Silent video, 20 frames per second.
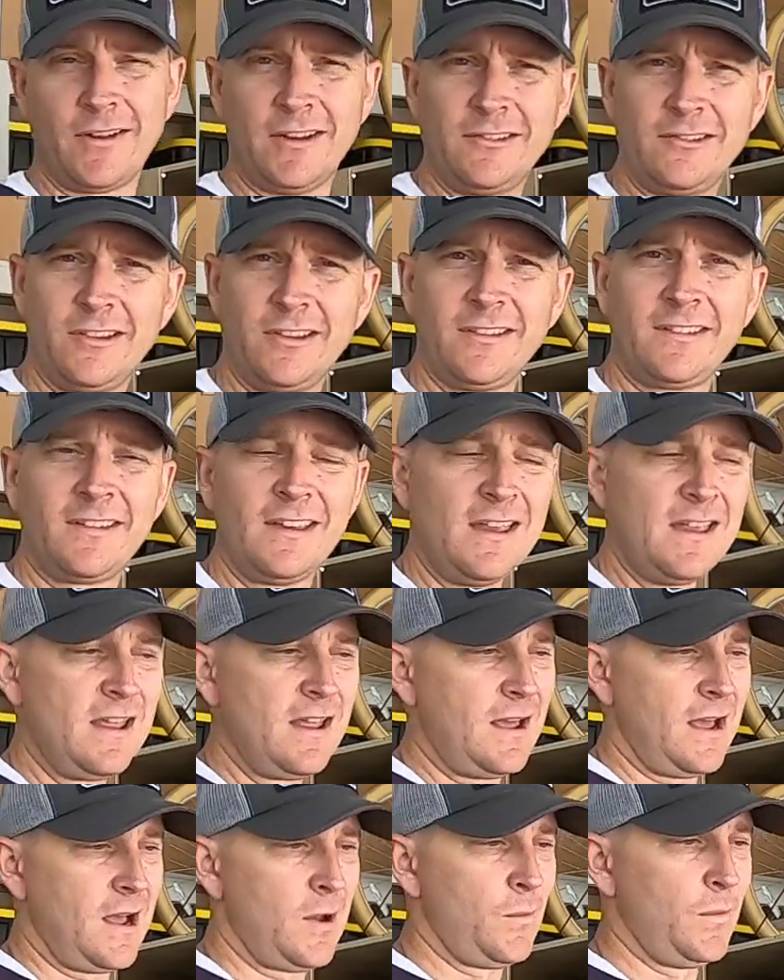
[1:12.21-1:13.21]
inches,
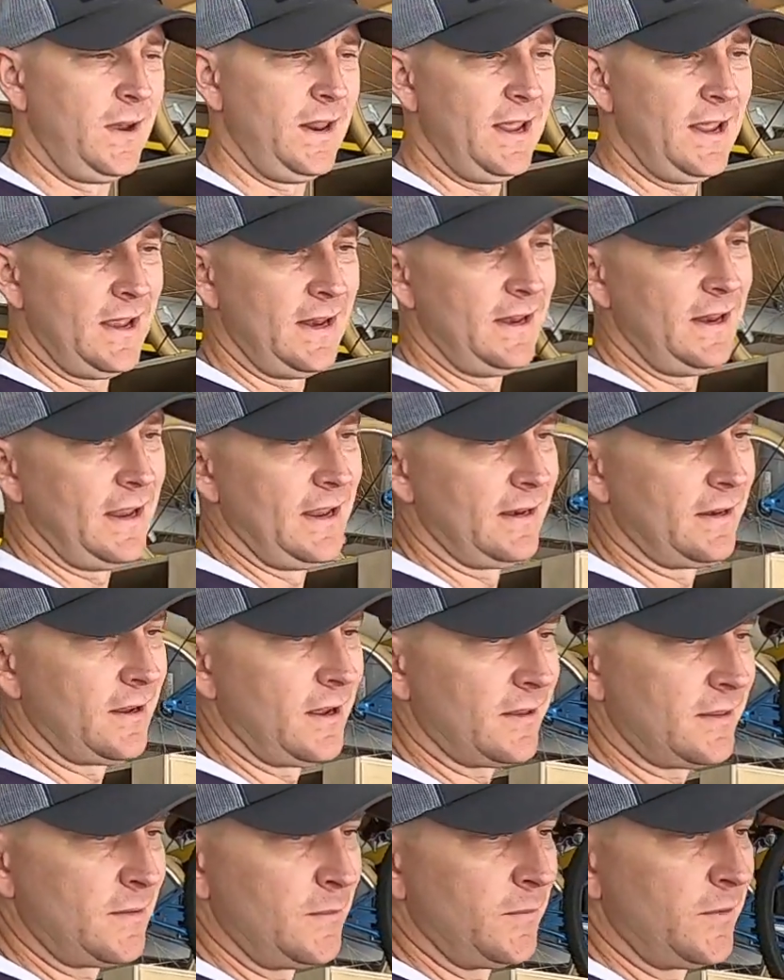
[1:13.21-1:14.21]
I went ahead and
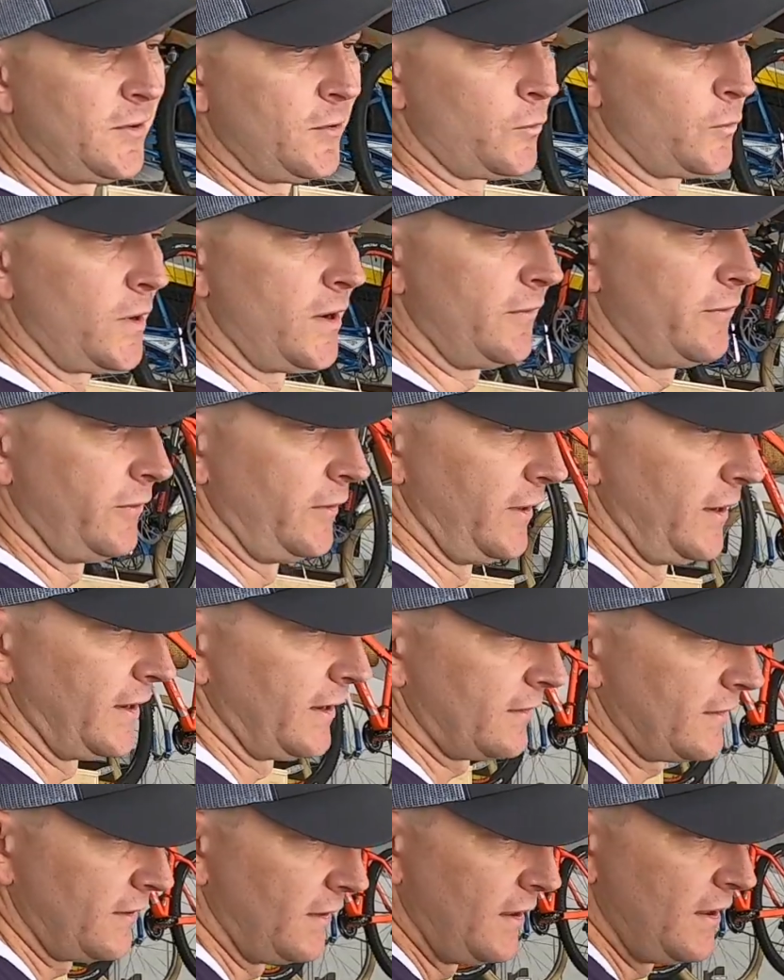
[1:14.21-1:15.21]
cut them to rough
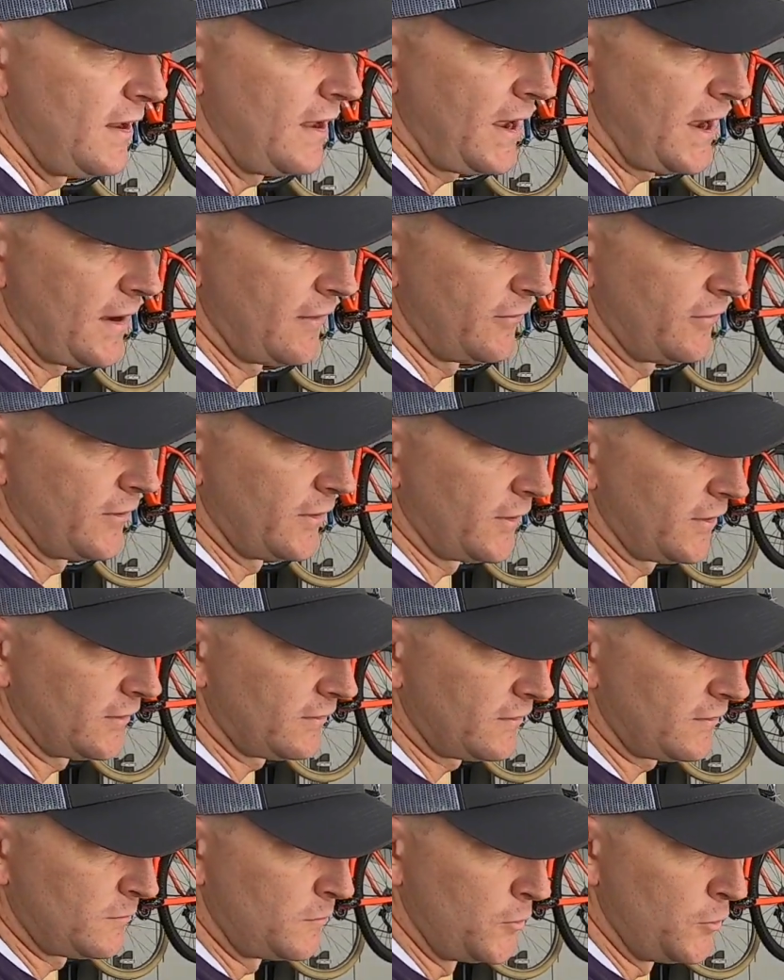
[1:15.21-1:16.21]
length, have the
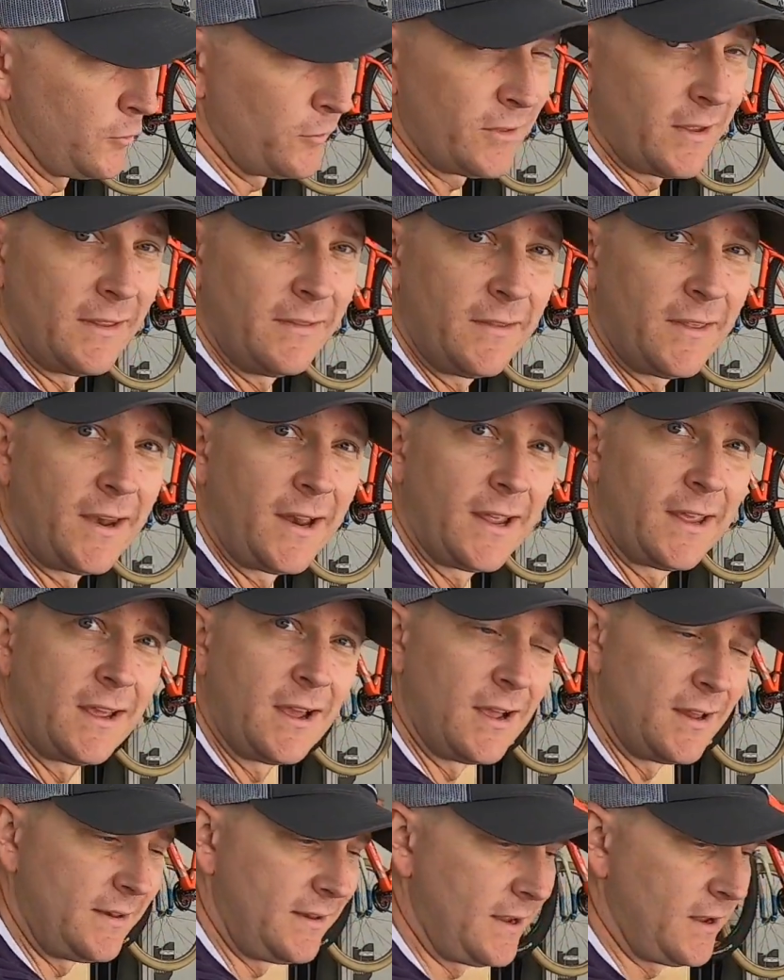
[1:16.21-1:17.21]
smooth end that I
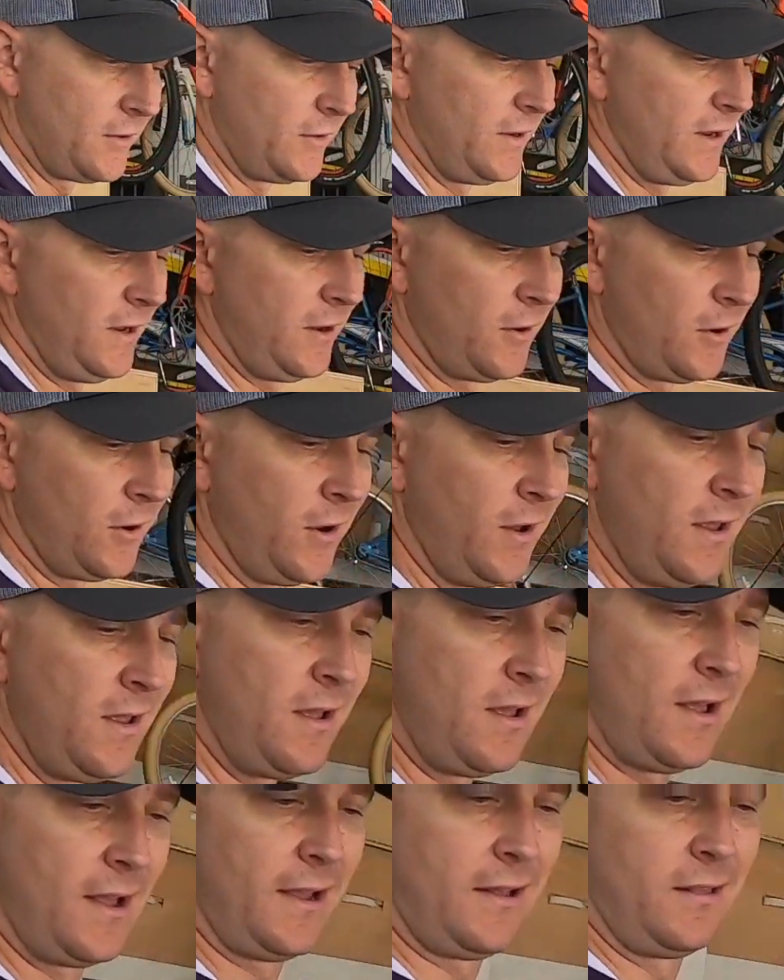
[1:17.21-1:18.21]
cut down here.
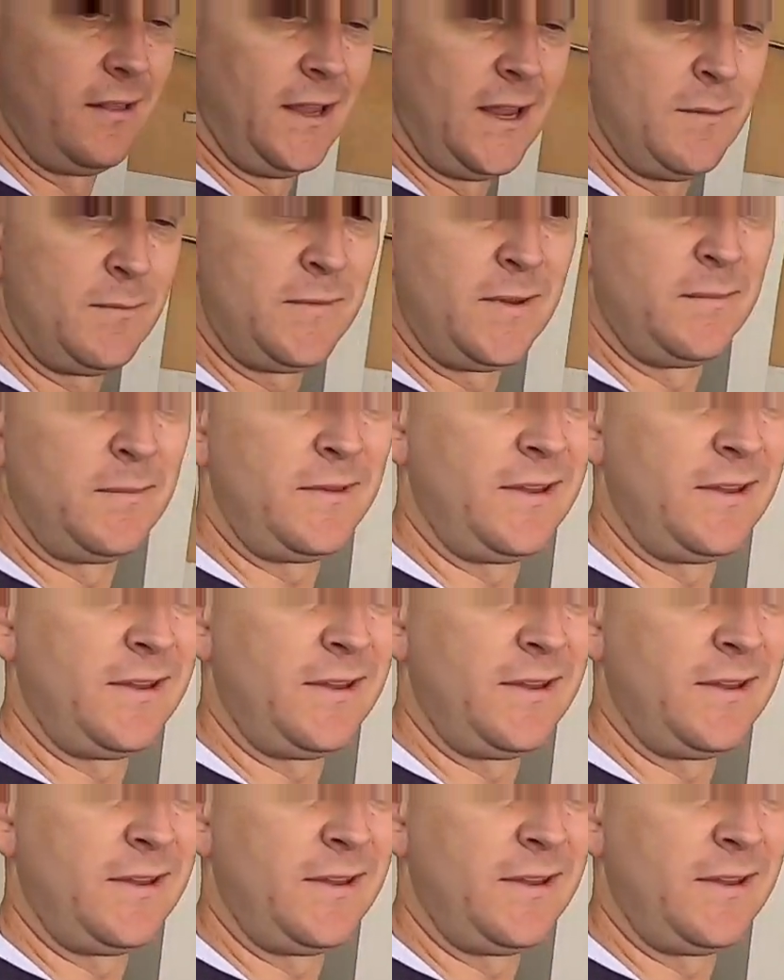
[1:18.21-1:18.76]
I clamped them